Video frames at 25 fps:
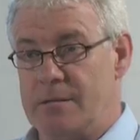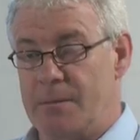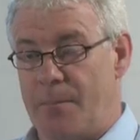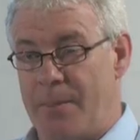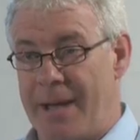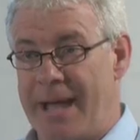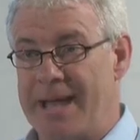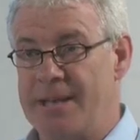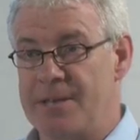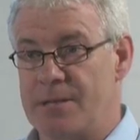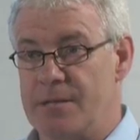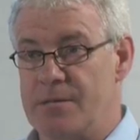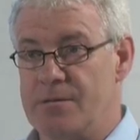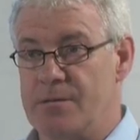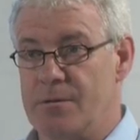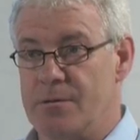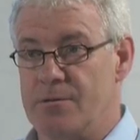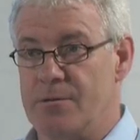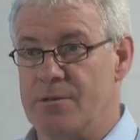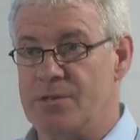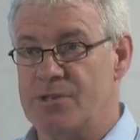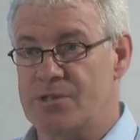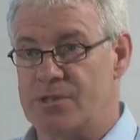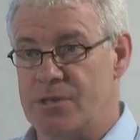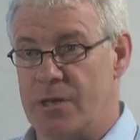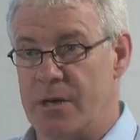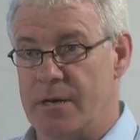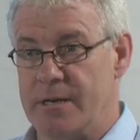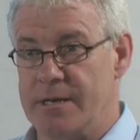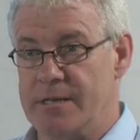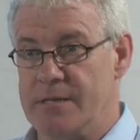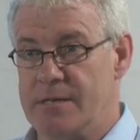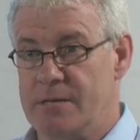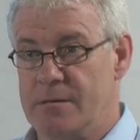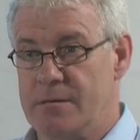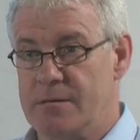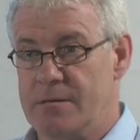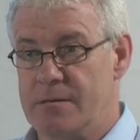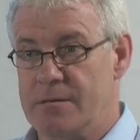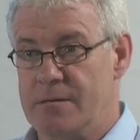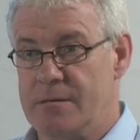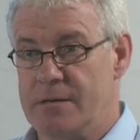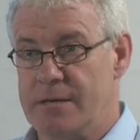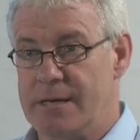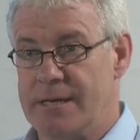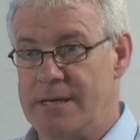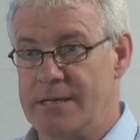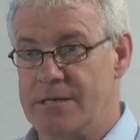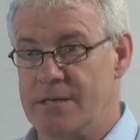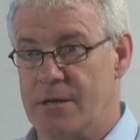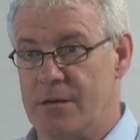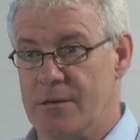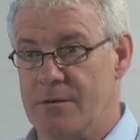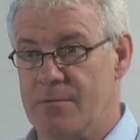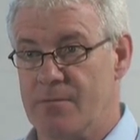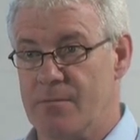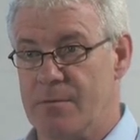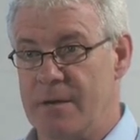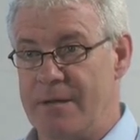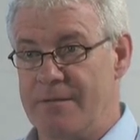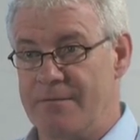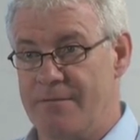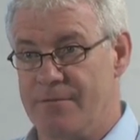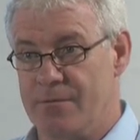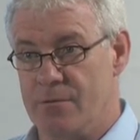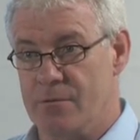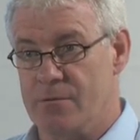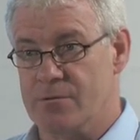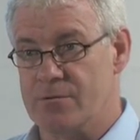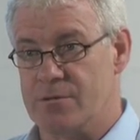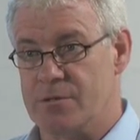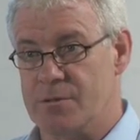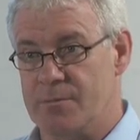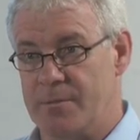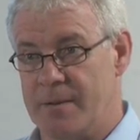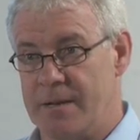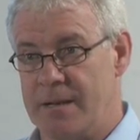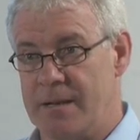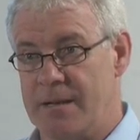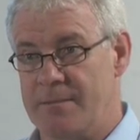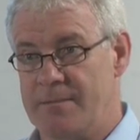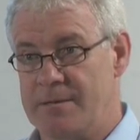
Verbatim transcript: dependent on the site he's going to enforce the speed